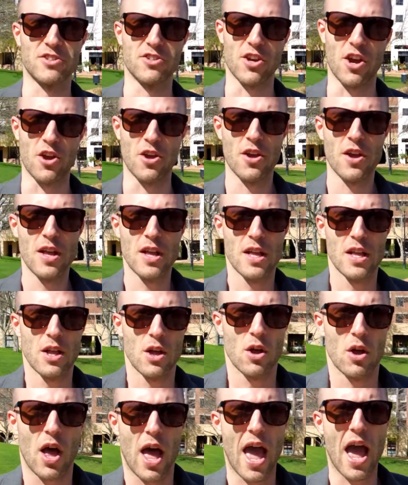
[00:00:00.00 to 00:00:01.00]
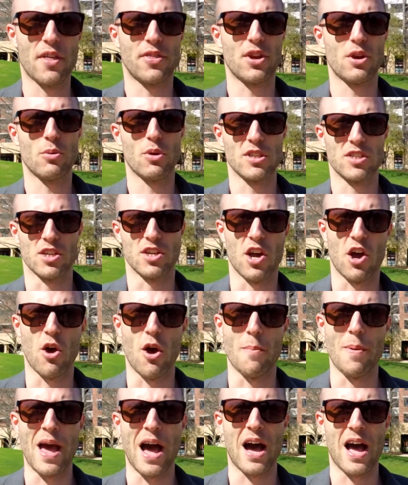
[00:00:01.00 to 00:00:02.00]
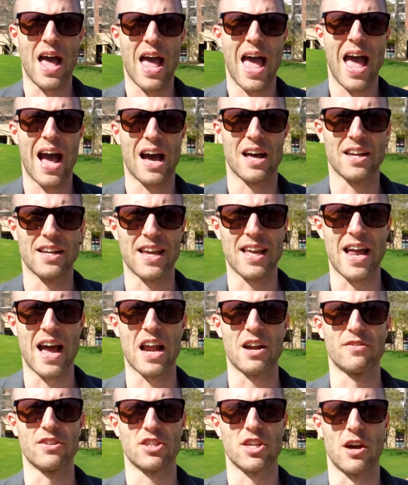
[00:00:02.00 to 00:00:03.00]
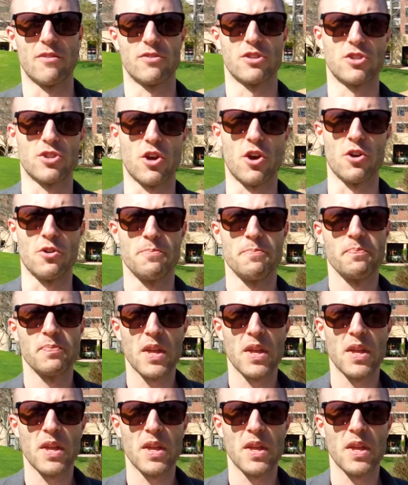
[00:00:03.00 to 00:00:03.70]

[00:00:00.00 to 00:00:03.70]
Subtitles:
So Anthony wants to know about how to get out of his comfort zone.